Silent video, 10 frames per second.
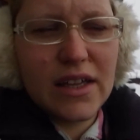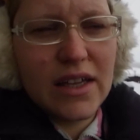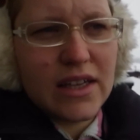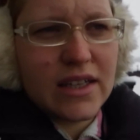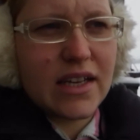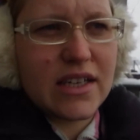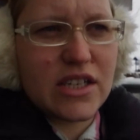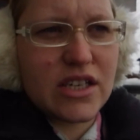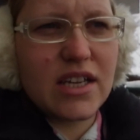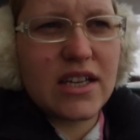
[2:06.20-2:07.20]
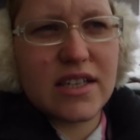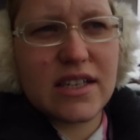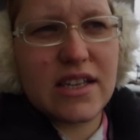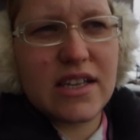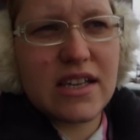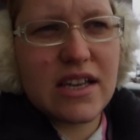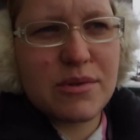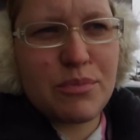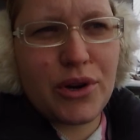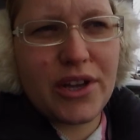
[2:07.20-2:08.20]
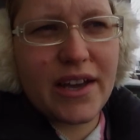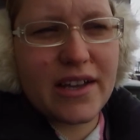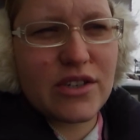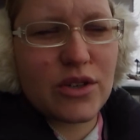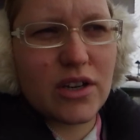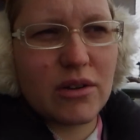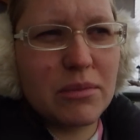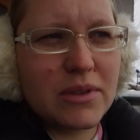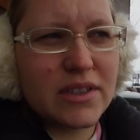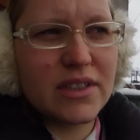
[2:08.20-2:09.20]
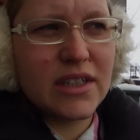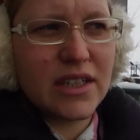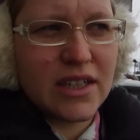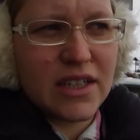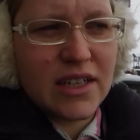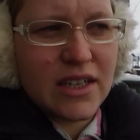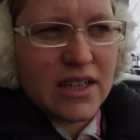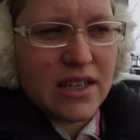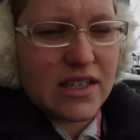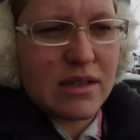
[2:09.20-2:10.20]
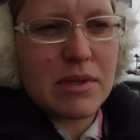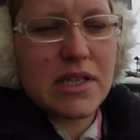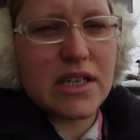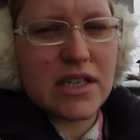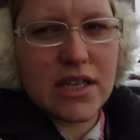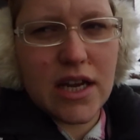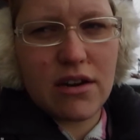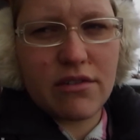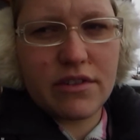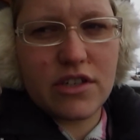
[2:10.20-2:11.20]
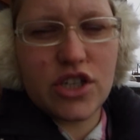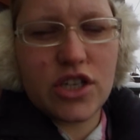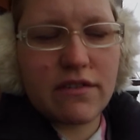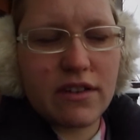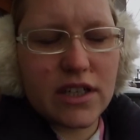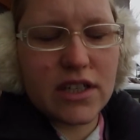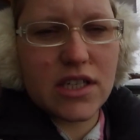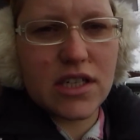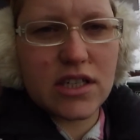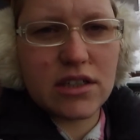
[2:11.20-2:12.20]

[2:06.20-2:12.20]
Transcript: It has to, the spring has to come. Because I'm sick and tired of shoveling this snow.